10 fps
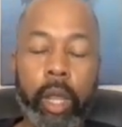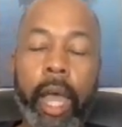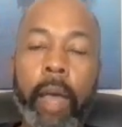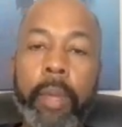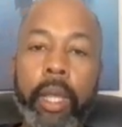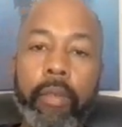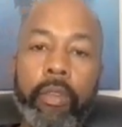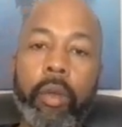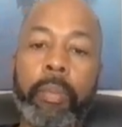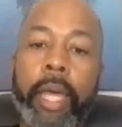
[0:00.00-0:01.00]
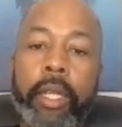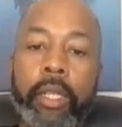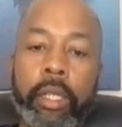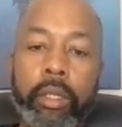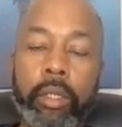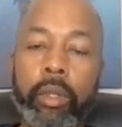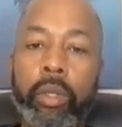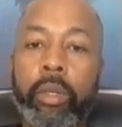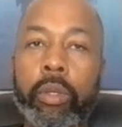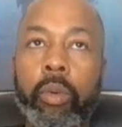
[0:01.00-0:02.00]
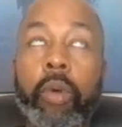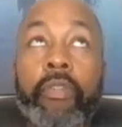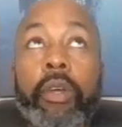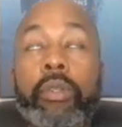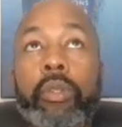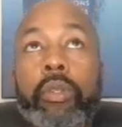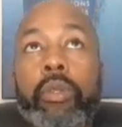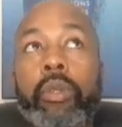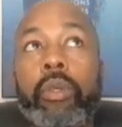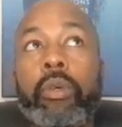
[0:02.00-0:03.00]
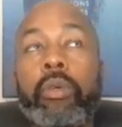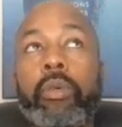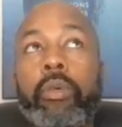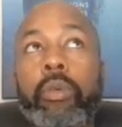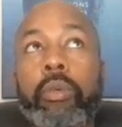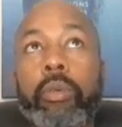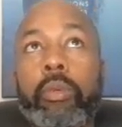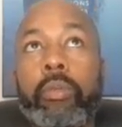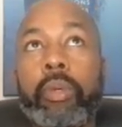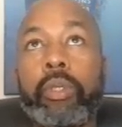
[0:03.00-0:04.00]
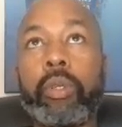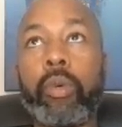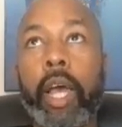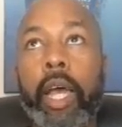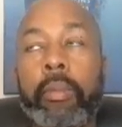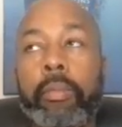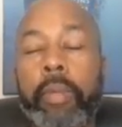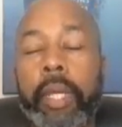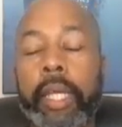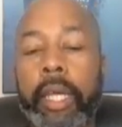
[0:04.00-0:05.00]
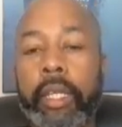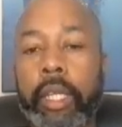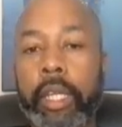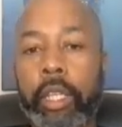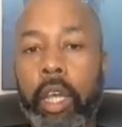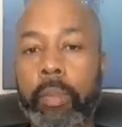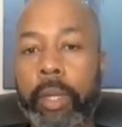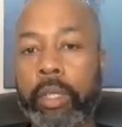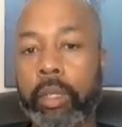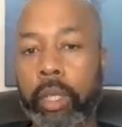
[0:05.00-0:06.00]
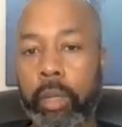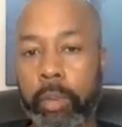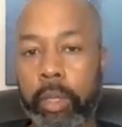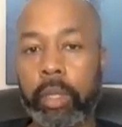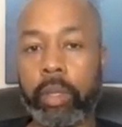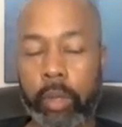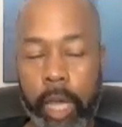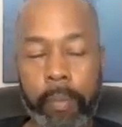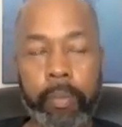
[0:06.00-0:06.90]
how many of your patients do you prescribe medication as an occupational therapist? Okay.